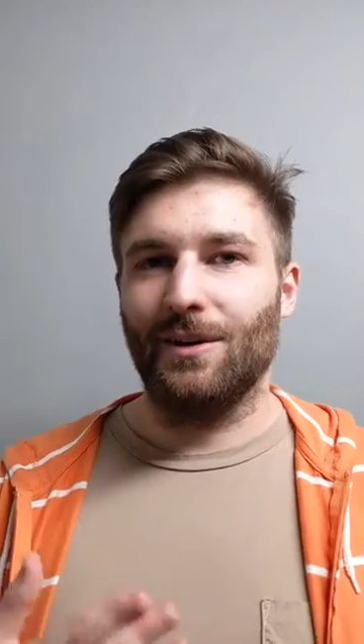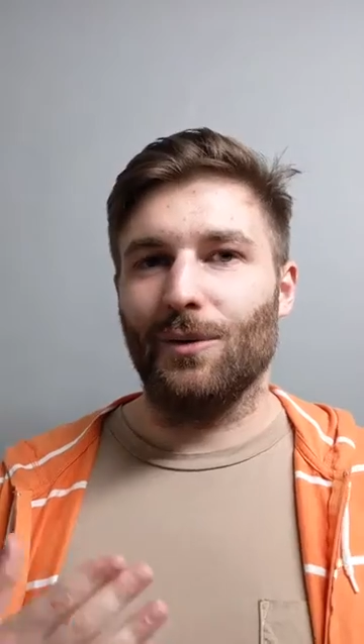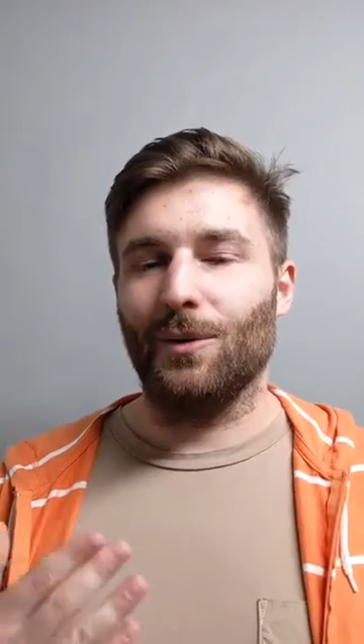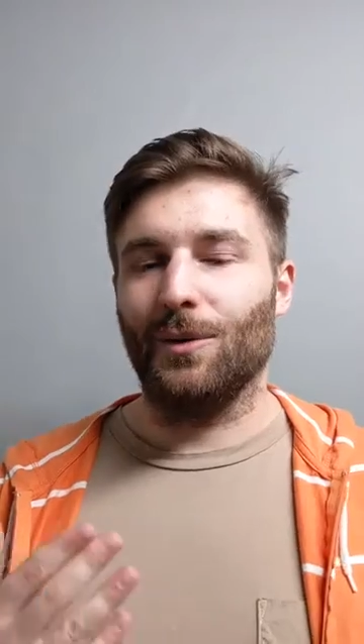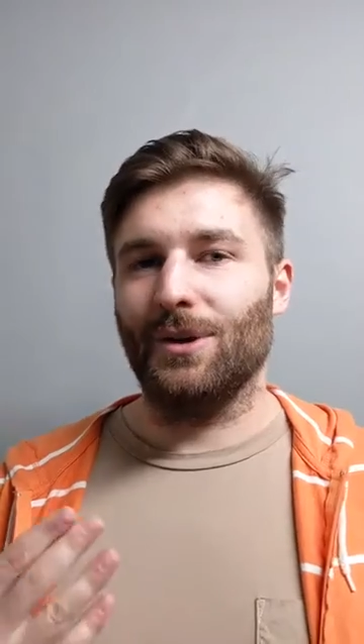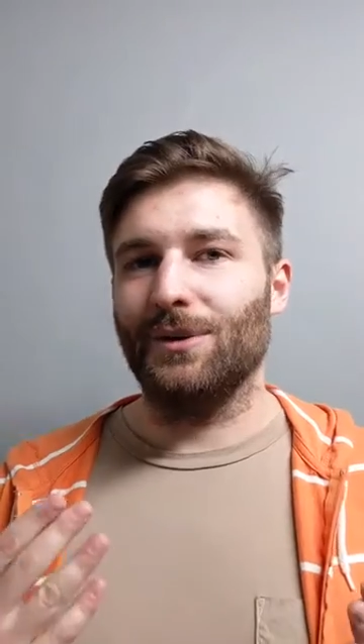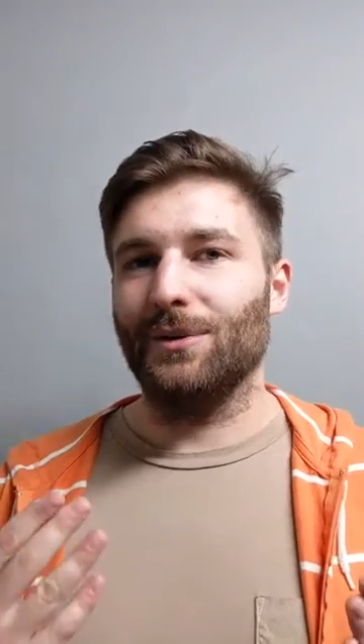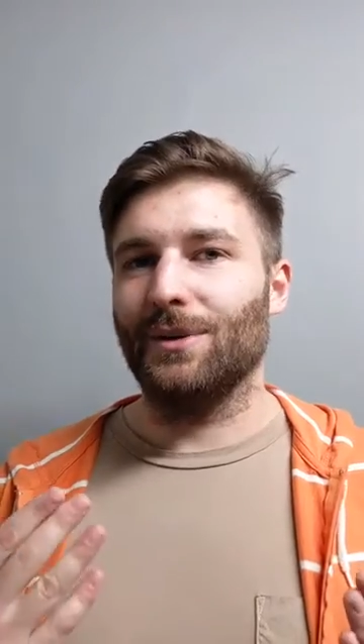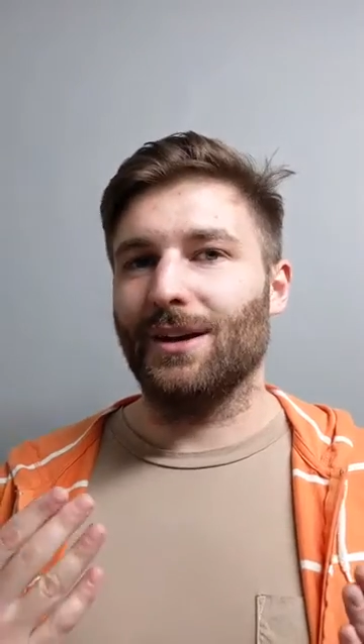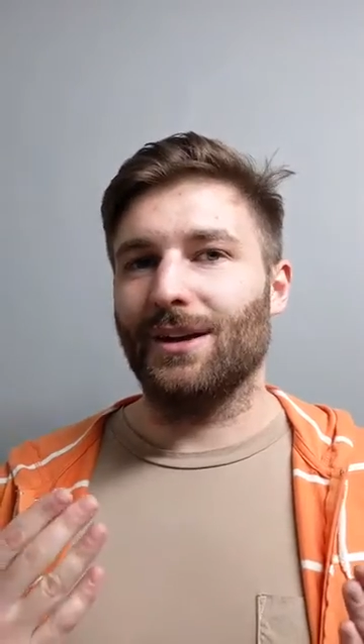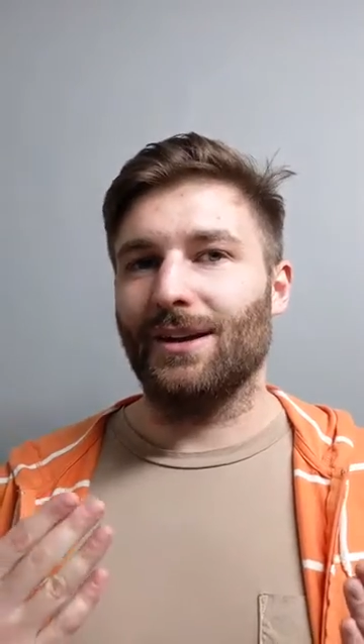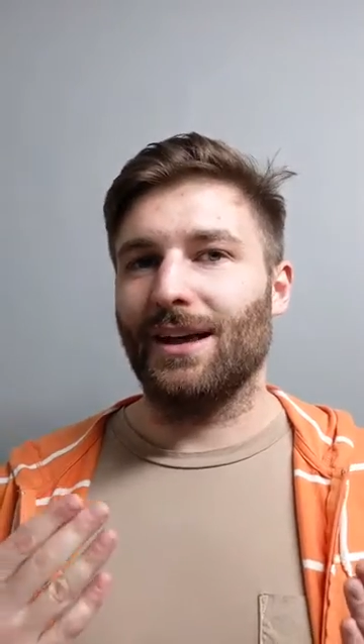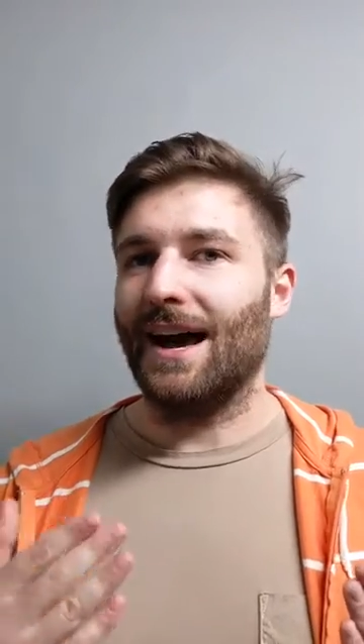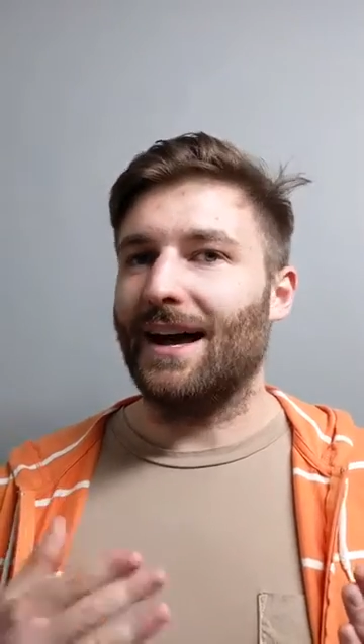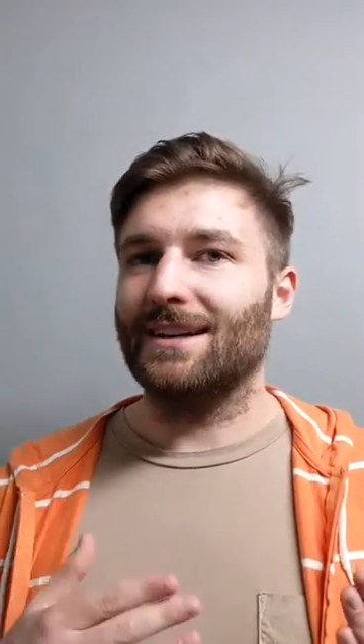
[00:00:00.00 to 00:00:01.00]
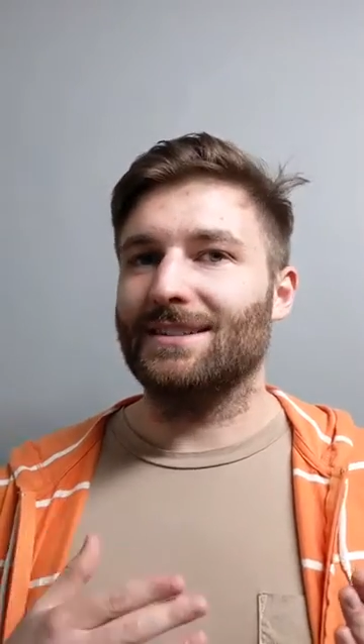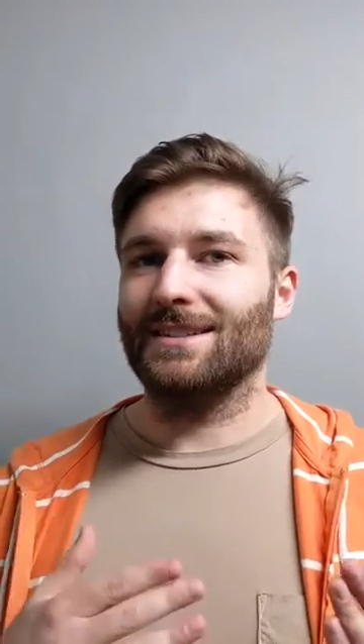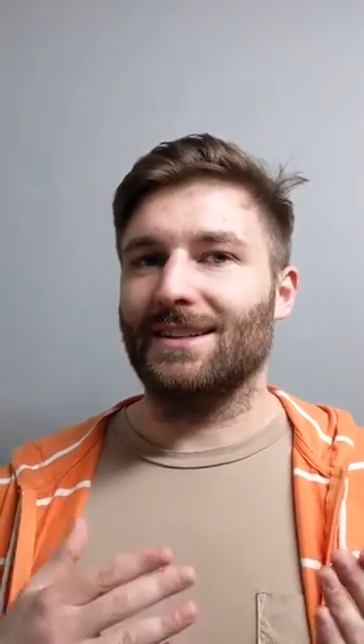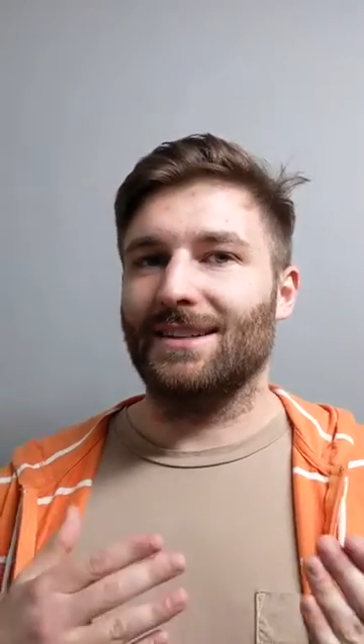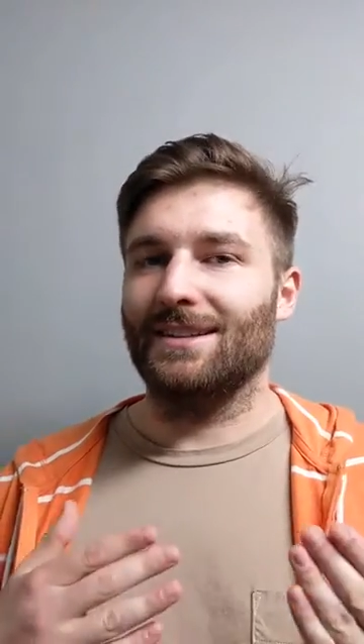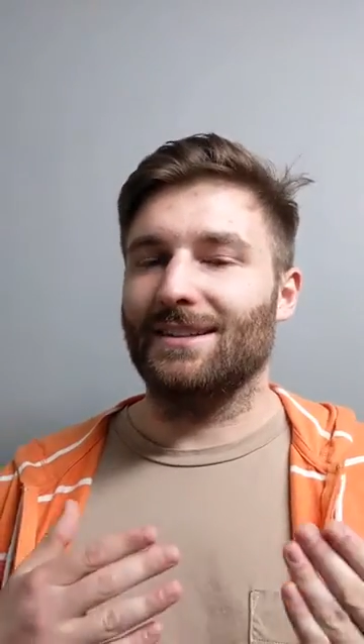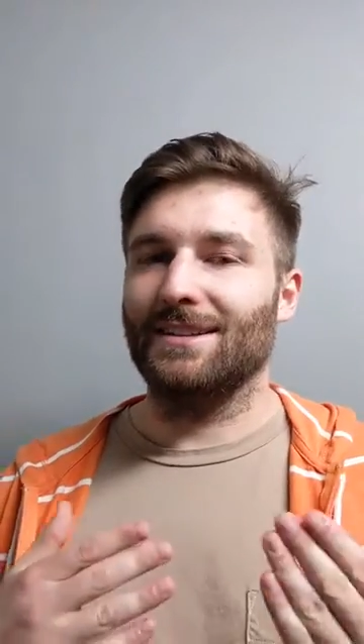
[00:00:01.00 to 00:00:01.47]
or you can
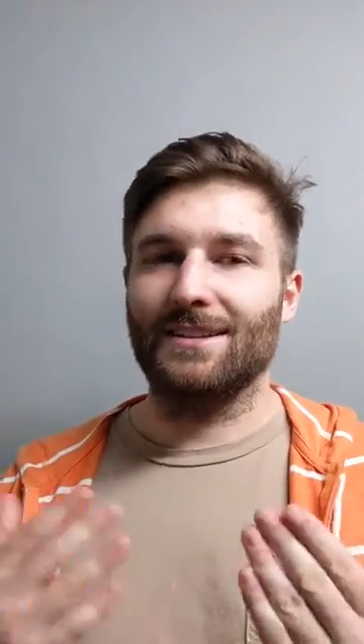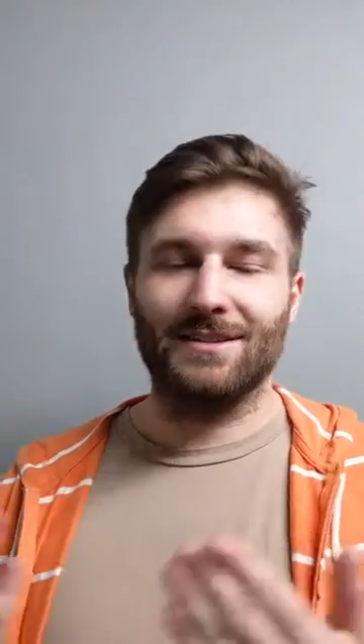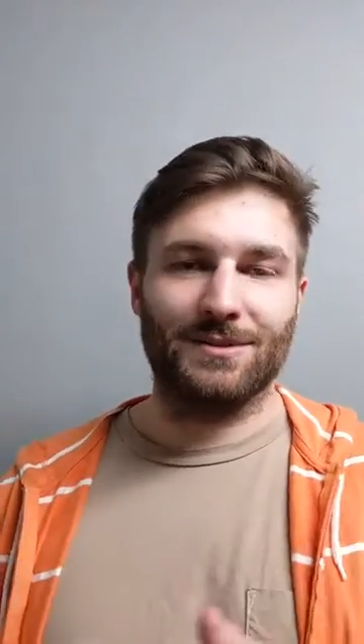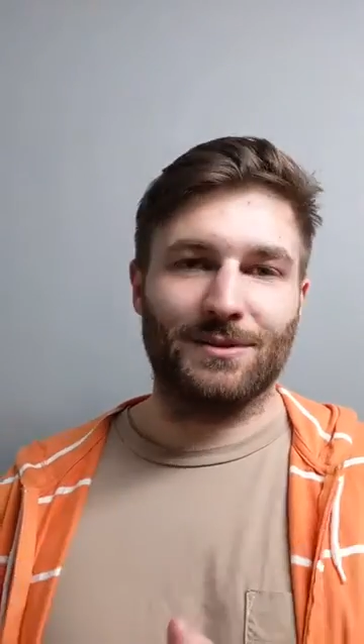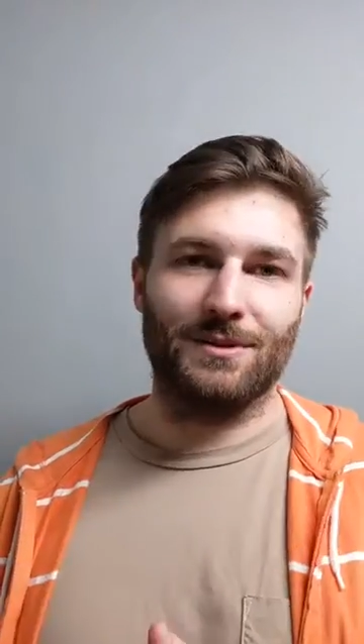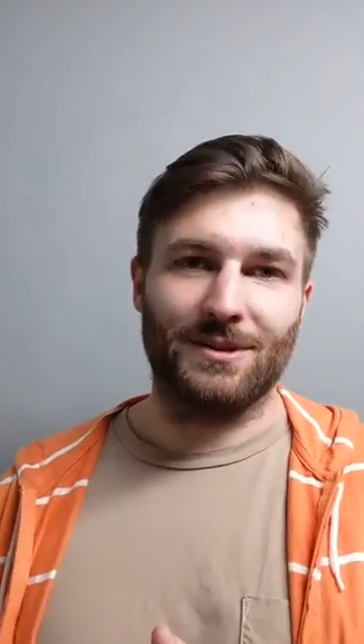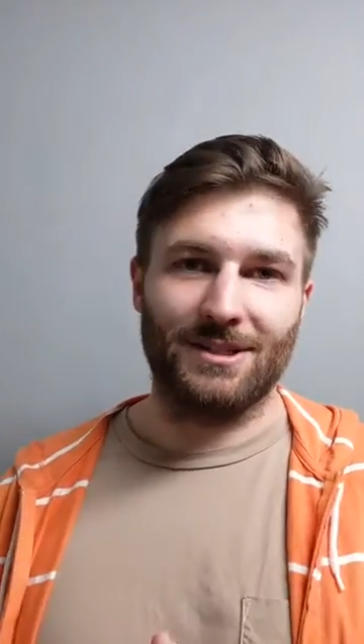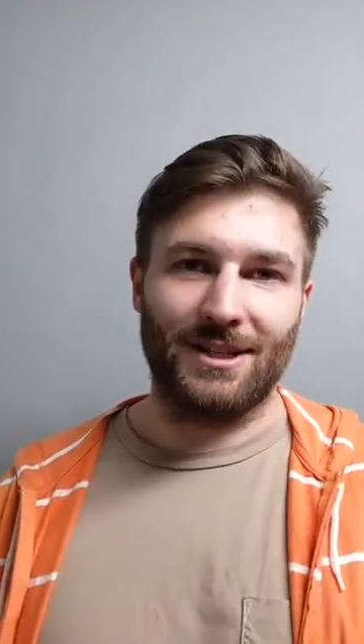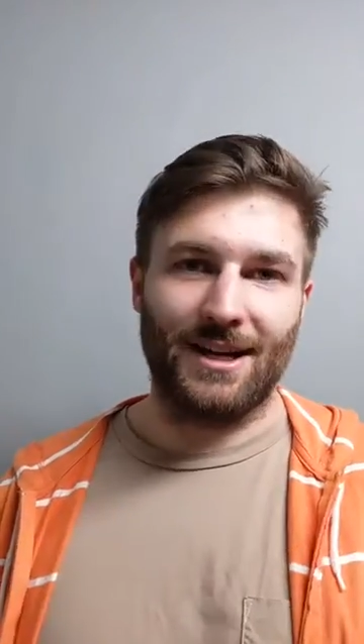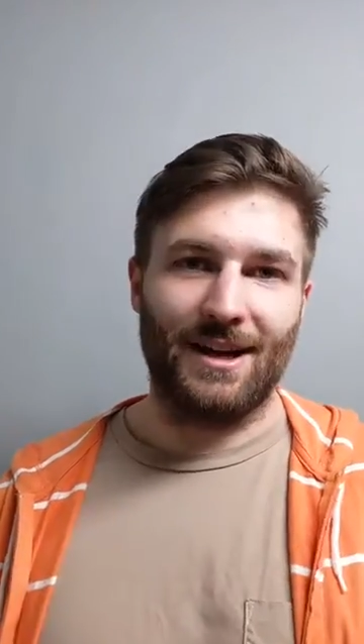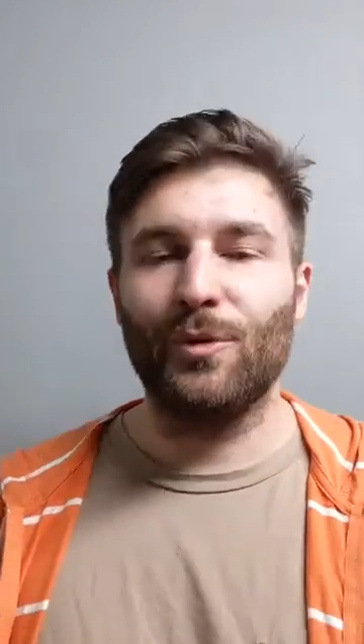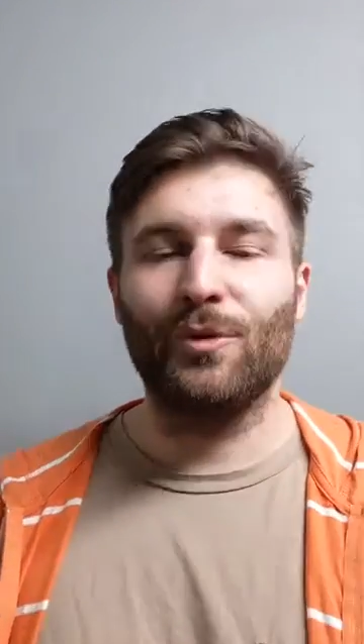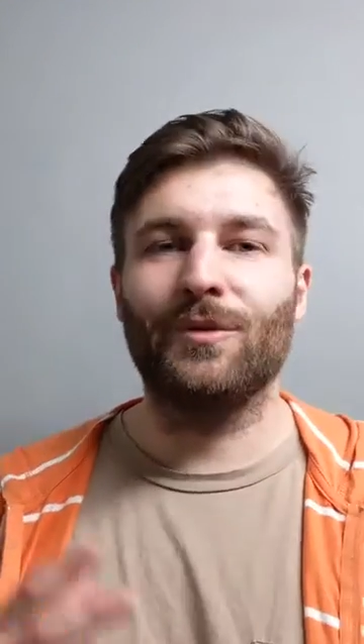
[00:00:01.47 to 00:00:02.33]
ask in the Discord chat.